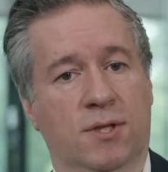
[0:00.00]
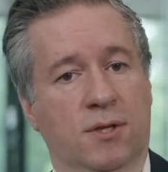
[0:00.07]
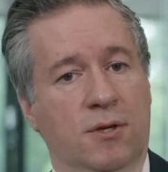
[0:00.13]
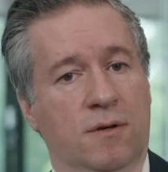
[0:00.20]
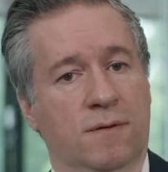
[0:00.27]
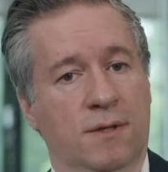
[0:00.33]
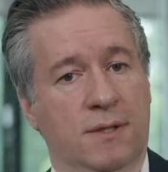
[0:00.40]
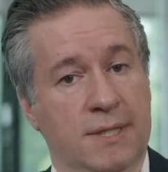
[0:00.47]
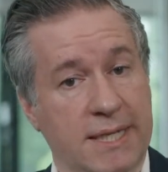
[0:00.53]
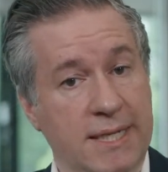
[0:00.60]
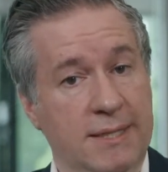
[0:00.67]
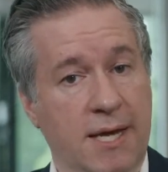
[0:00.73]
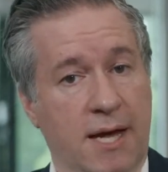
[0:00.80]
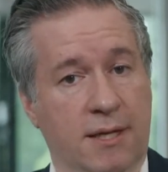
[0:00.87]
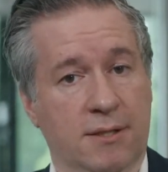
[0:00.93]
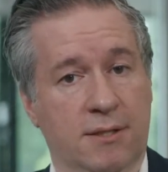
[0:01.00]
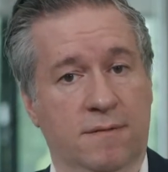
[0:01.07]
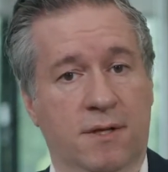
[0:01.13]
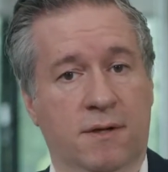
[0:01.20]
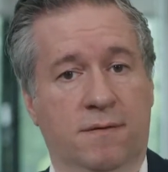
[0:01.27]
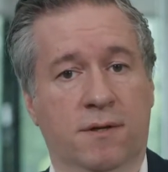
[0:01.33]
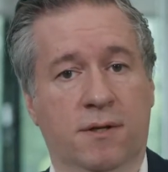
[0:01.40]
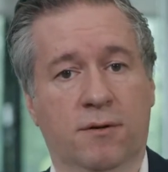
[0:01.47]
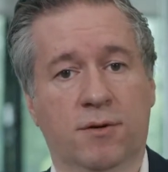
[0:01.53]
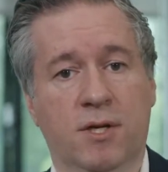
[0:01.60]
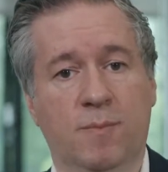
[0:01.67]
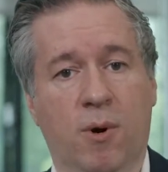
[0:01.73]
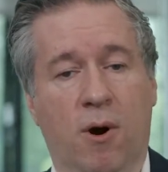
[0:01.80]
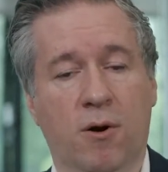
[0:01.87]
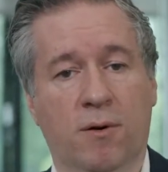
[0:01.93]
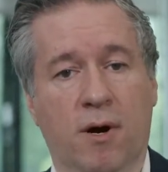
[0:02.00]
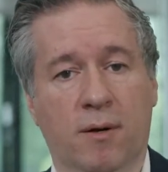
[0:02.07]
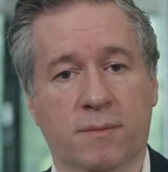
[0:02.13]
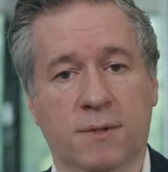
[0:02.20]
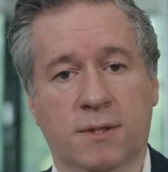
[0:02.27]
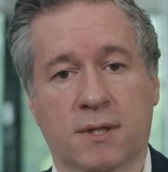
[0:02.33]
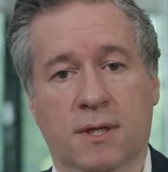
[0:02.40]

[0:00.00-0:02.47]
that cover details of different degree programmes.